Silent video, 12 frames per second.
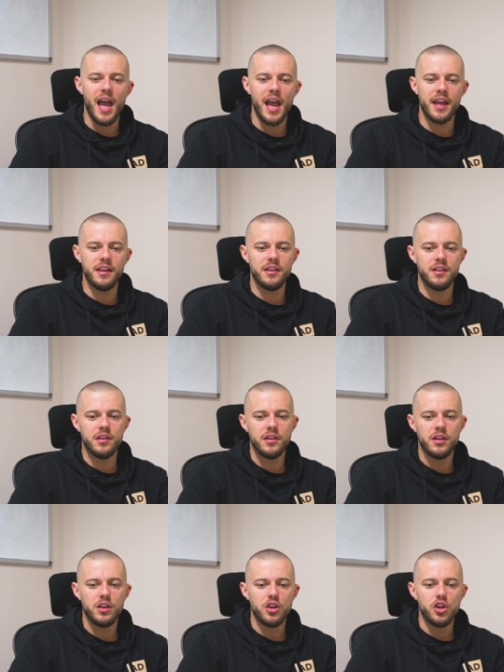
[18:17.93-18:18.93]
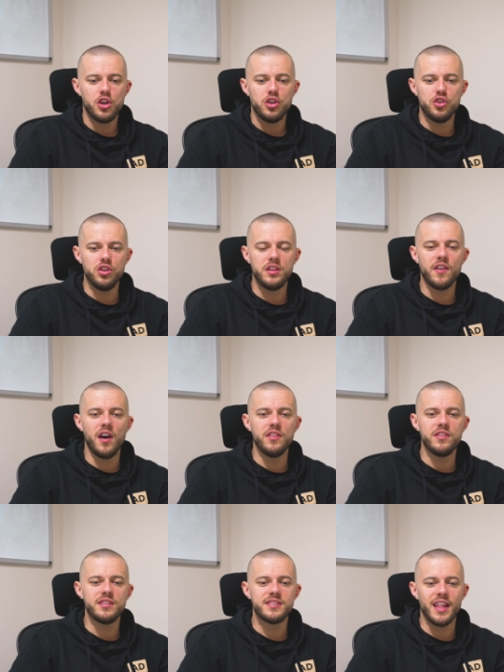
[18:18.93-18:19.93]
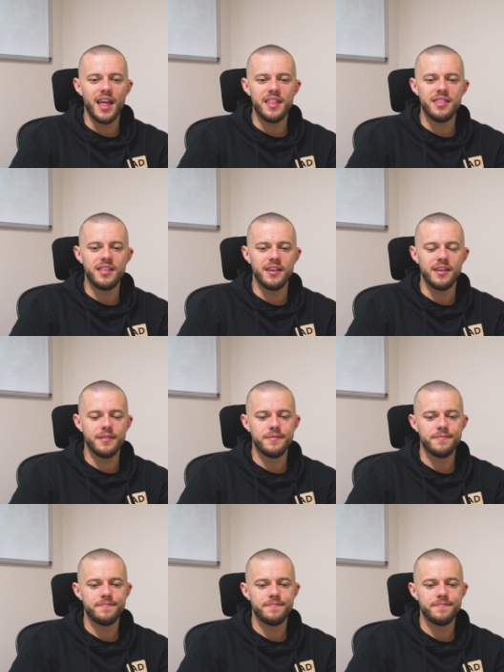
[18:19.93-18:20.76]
And you need to understand that,